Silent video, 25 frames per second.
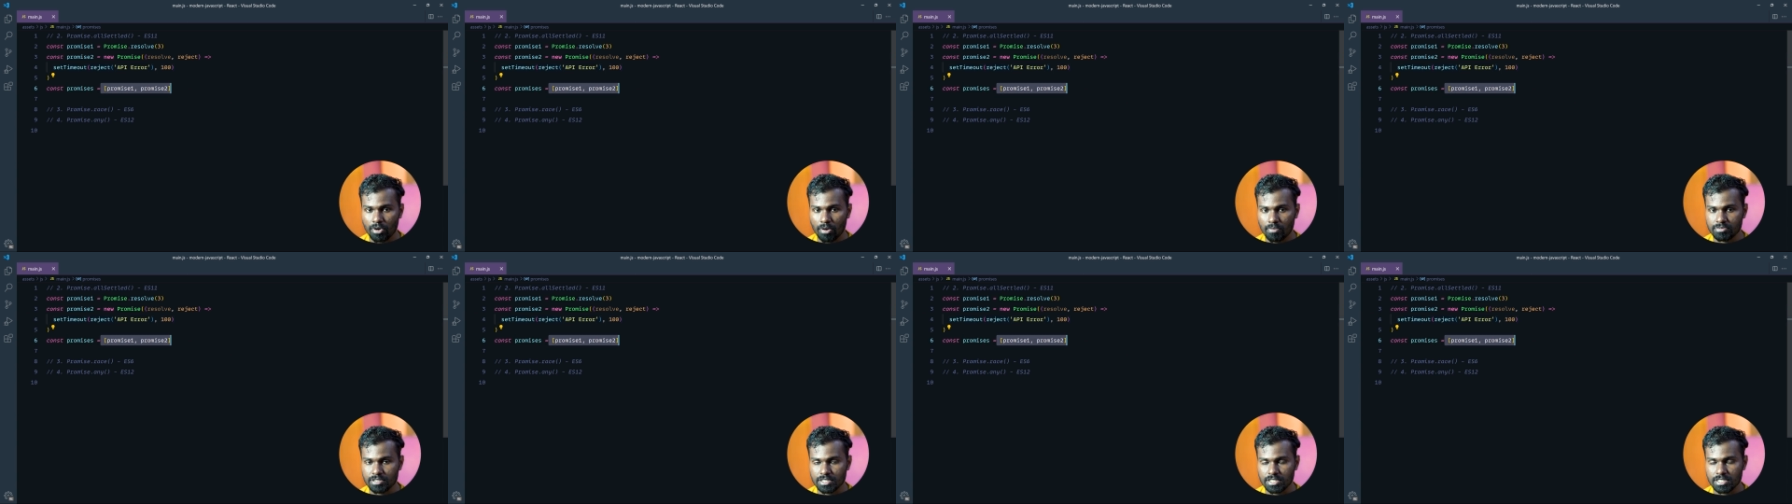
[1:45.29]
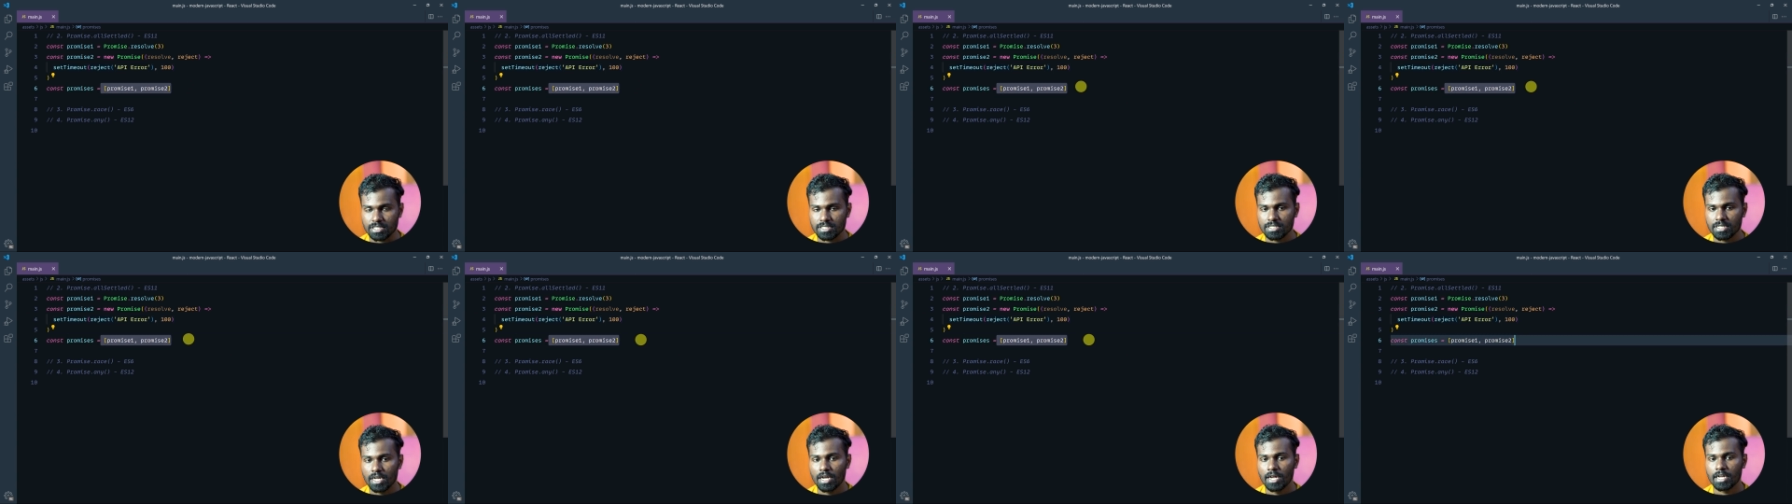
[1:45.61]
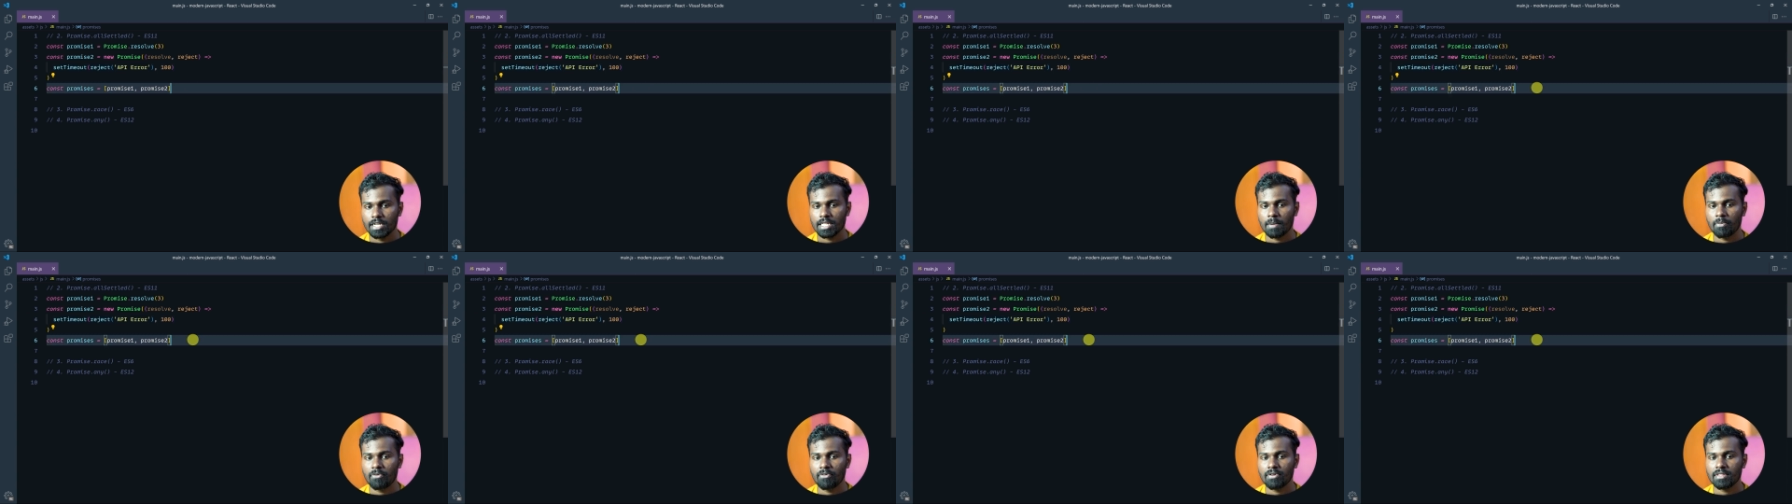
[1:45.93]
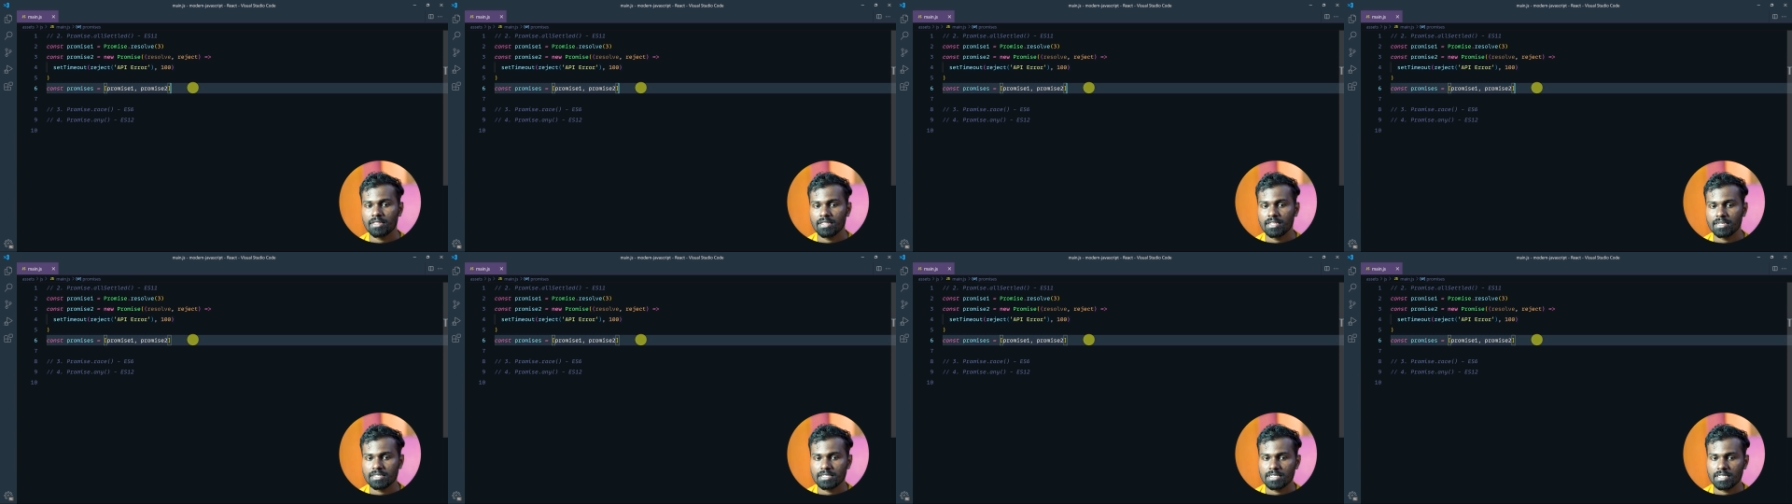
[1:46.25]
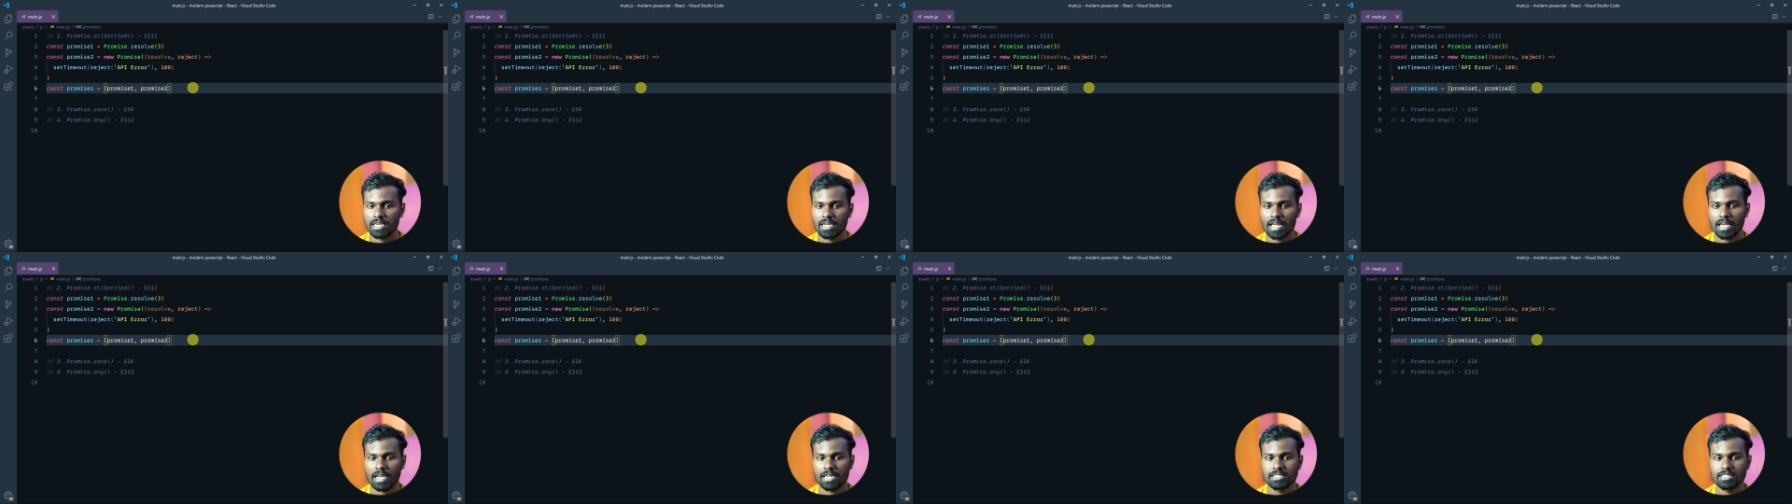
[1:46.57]
promises. Now
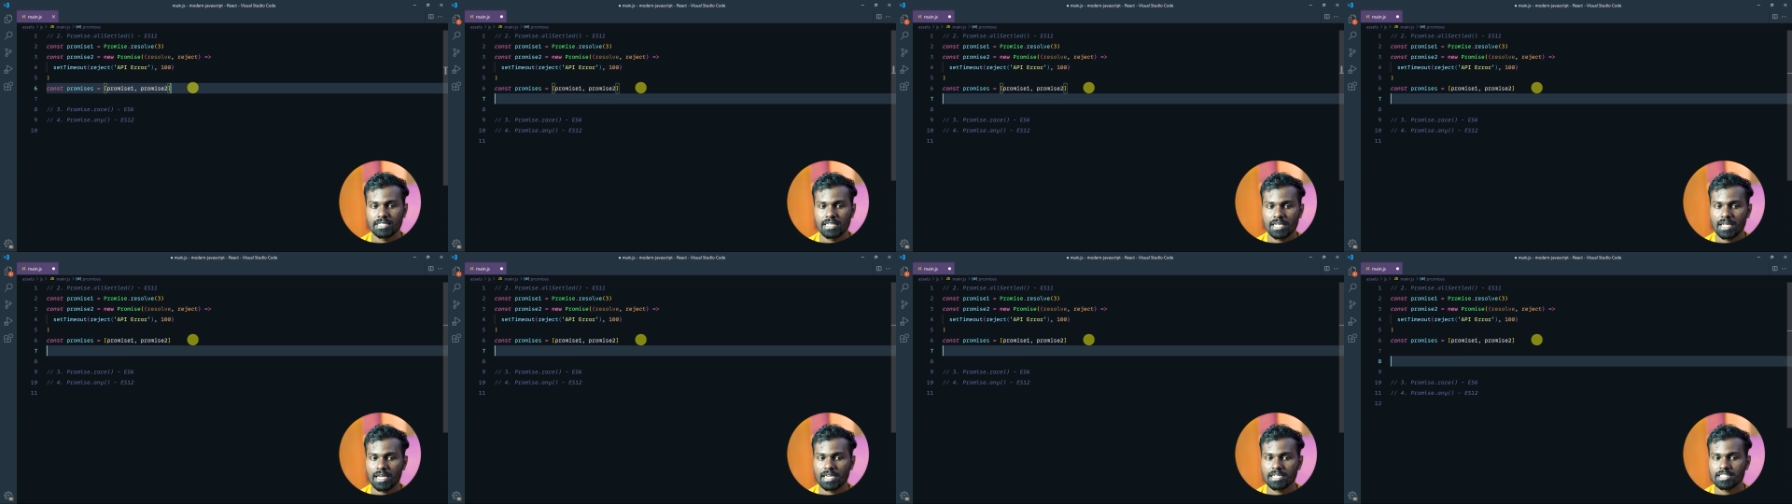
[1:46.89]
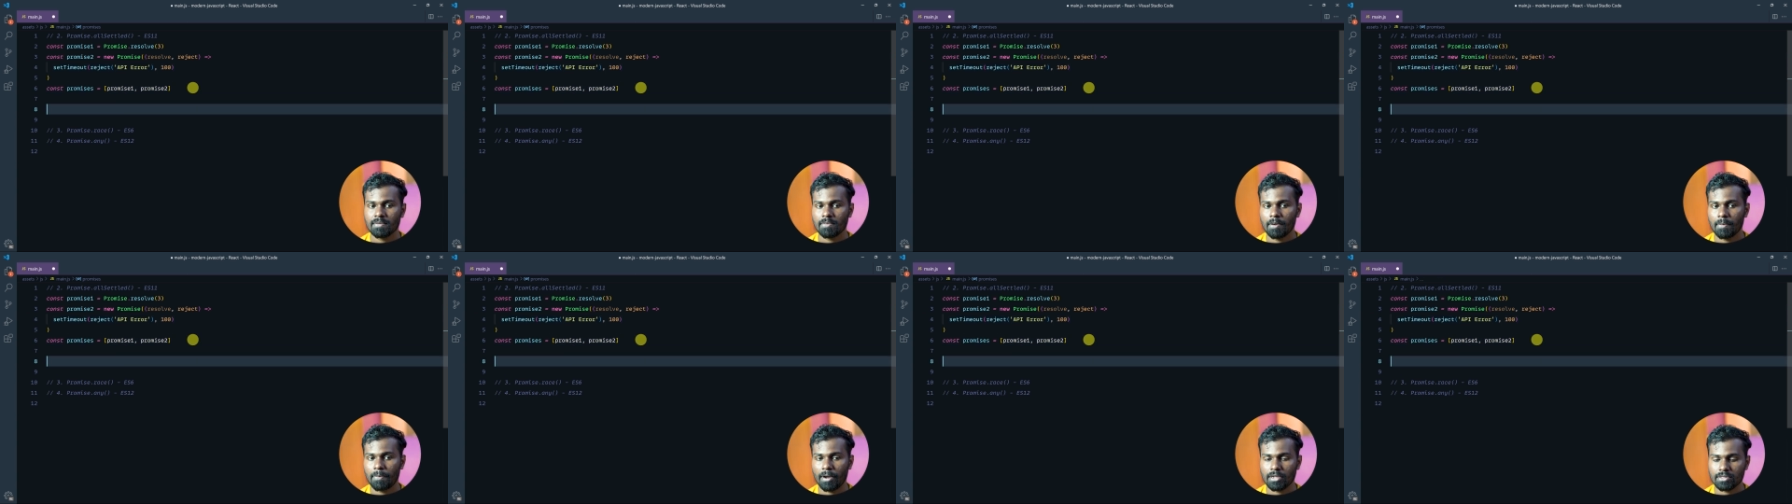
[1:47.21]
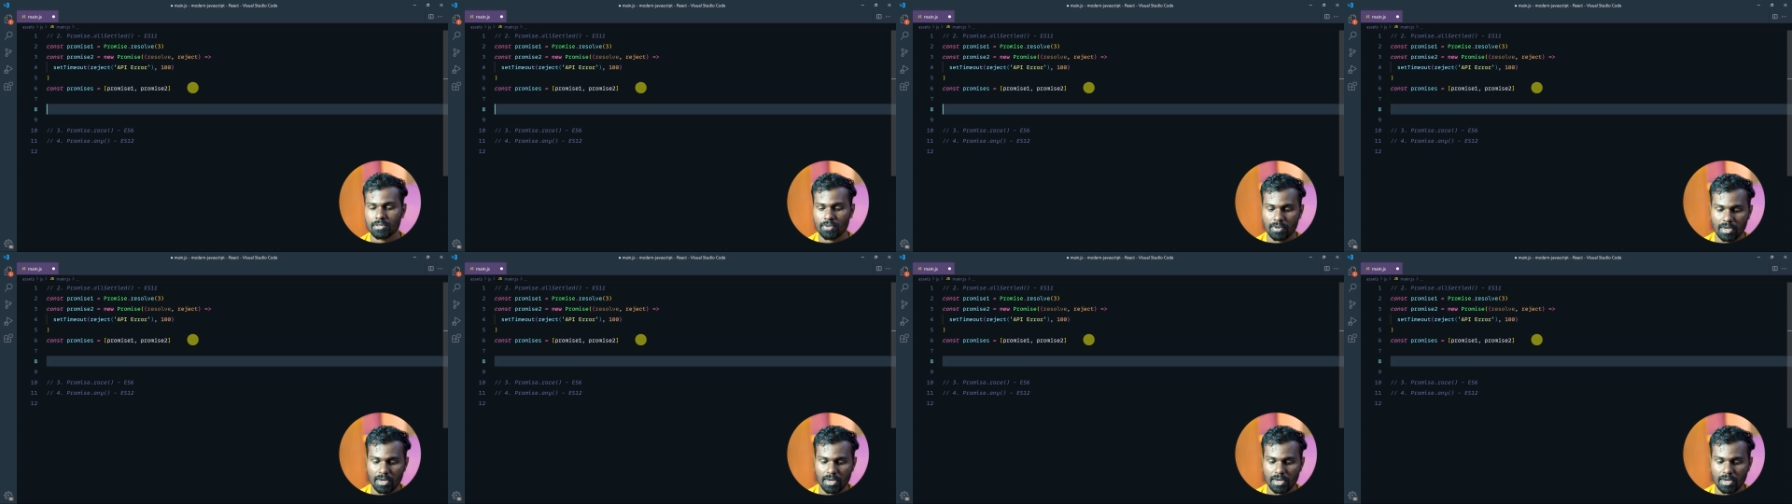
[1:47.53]
like example